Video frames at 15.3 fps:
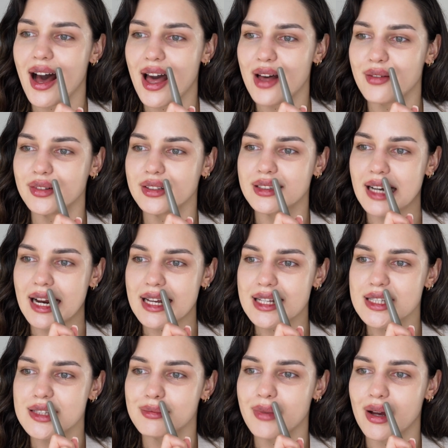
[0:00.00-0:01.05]
I have a
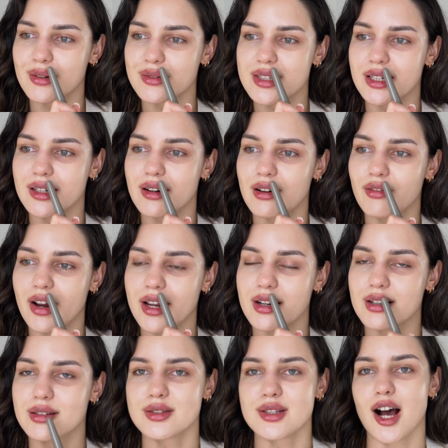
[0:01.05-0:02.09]
nice mountain right
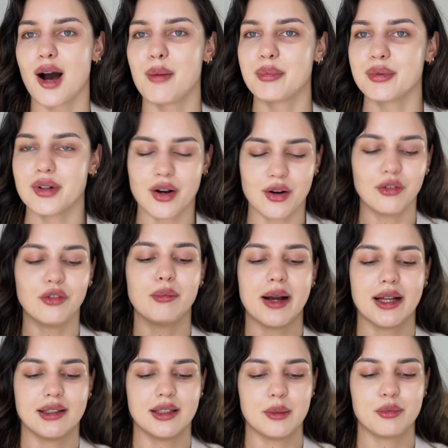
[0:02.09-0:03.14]
on top of my
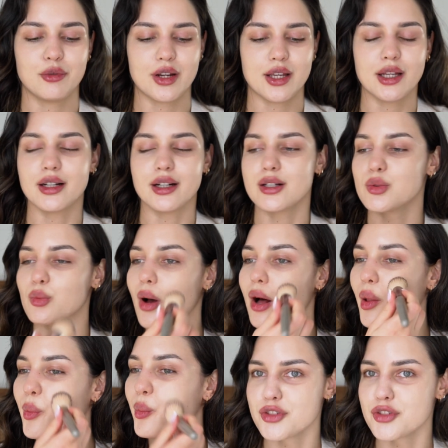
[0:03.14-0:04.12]
lip right here as well.